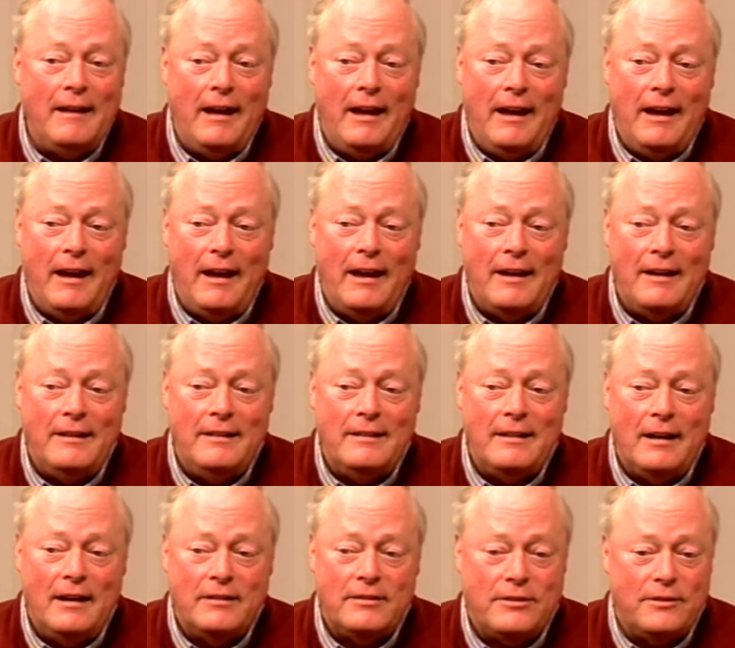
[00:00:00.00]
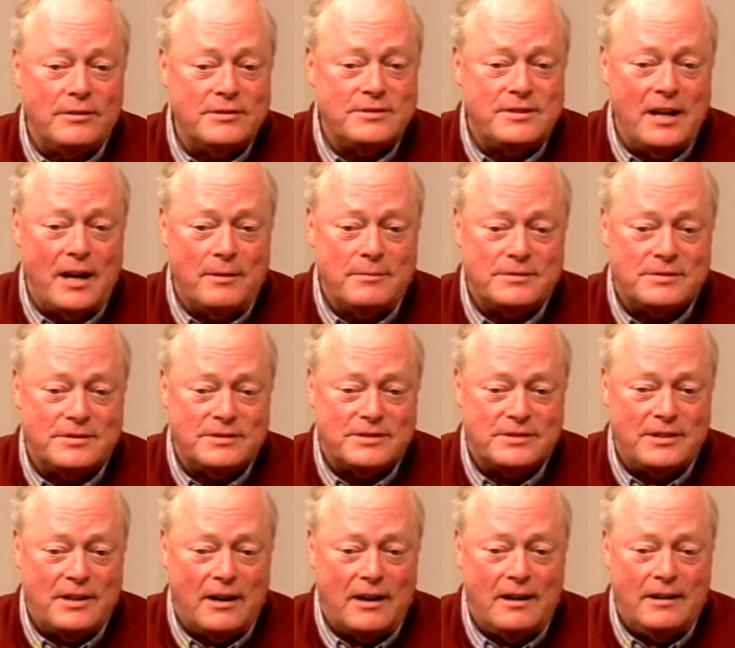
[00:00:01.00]
And uh, Thursday I was to
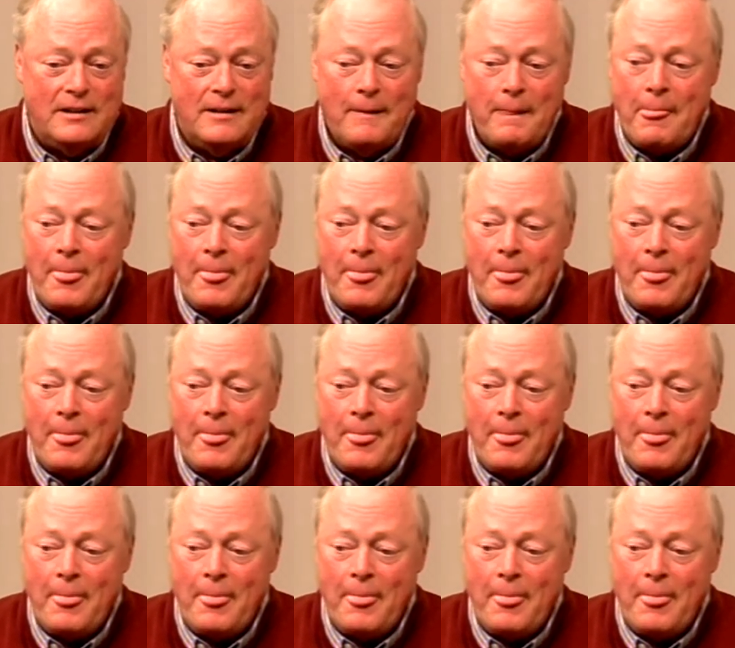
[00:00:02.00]
start